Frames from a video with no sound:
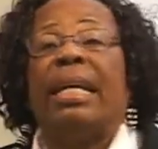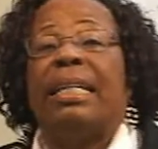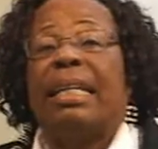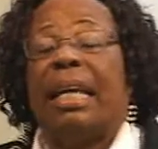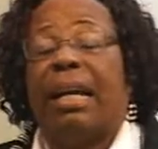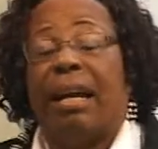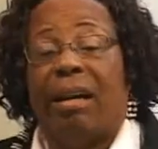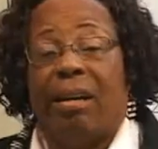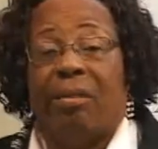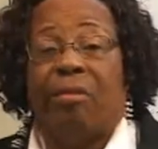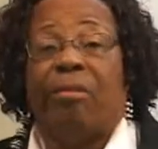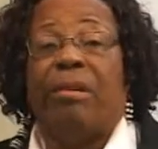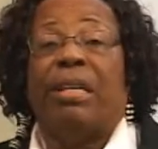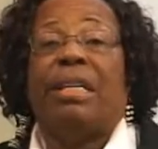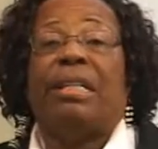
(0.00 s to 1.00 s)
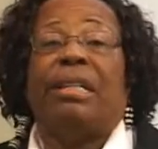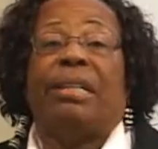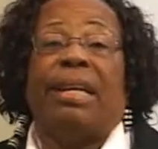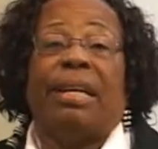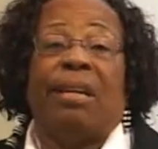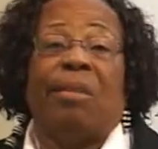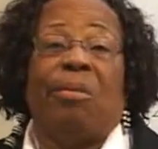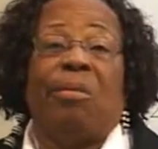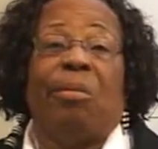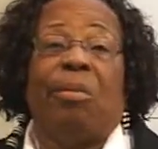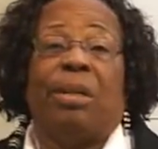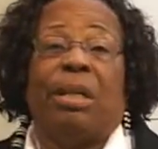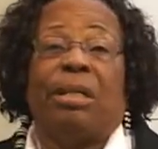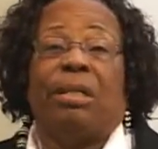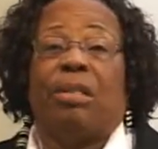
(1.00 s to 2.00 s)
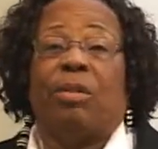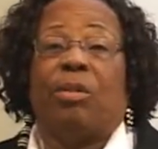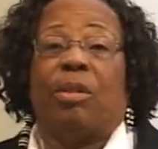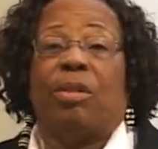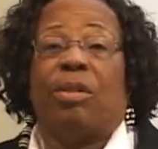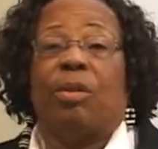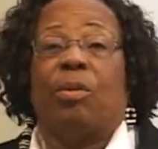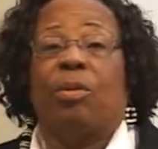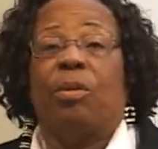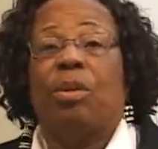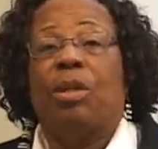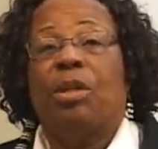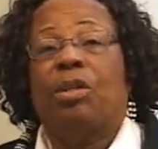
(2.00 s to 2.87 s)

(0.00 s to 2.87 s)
they can't read, they're not good at so-and-so,